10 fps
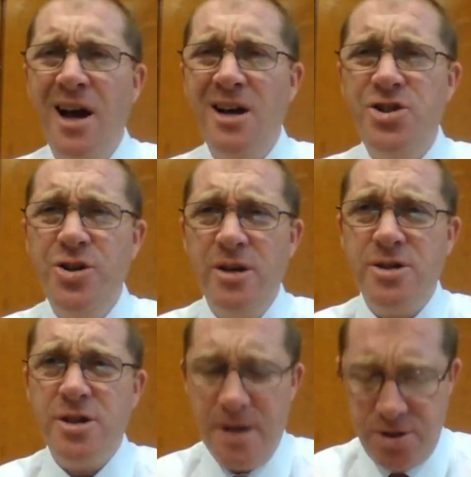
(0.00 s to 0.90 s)
How do you know
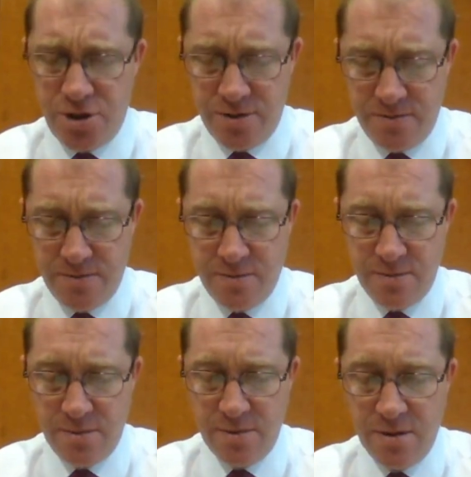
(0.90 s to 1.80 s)
so much?
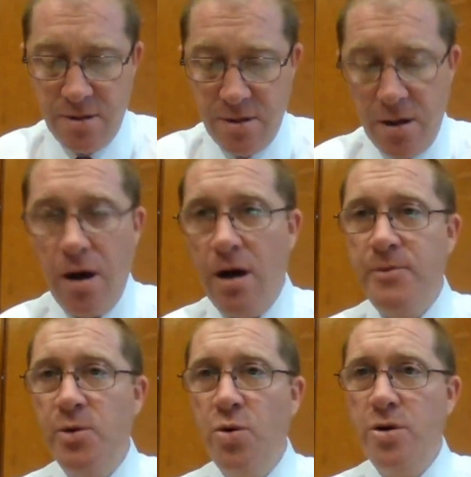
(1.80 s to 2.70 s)

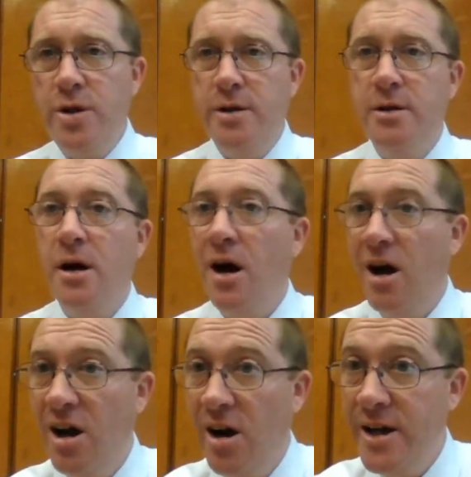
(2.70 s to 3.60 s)
I'm the warden,
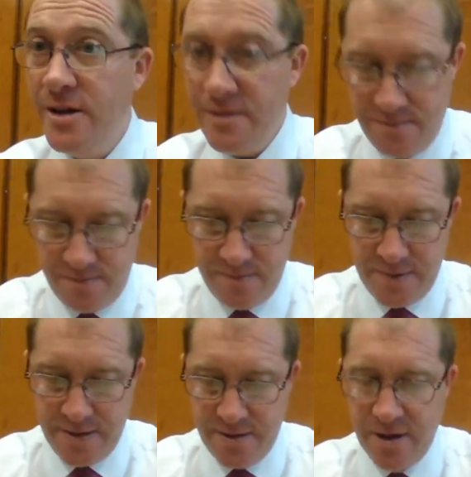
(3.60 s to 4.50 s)
I lied.
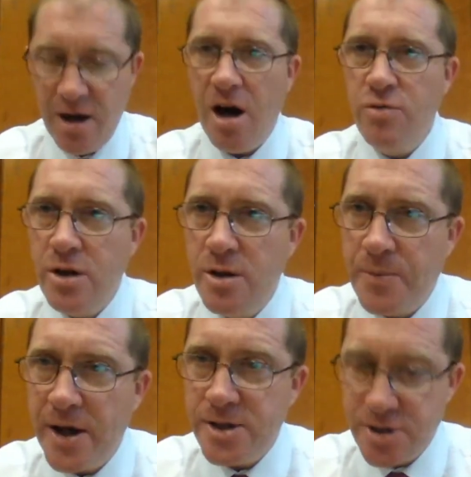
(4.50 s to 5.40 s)
I run the
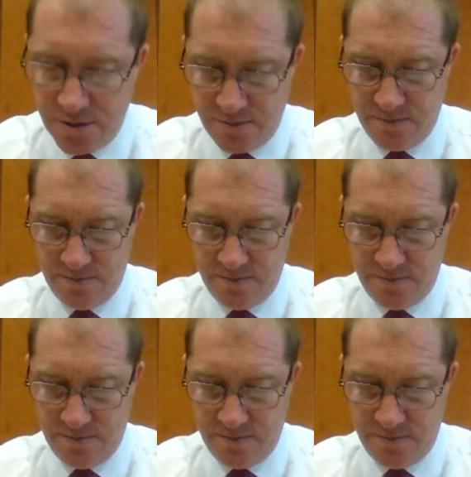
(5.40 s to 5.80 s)
place.